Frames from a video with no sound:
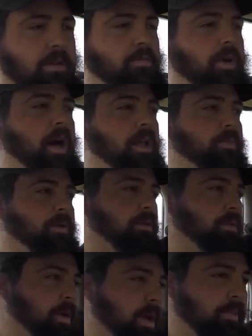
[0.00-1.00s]
Probably pull
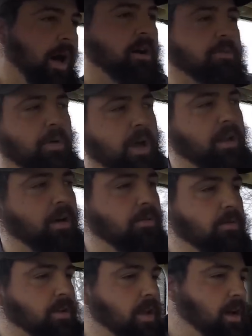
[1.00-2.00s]
the big box blade
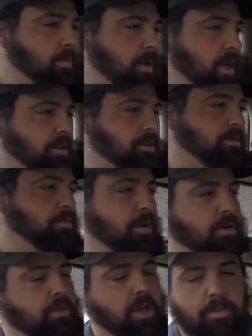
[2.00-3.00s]
over to help it get
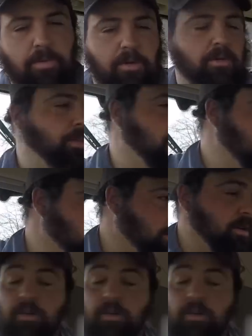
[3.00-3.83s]
smoothed up a little better.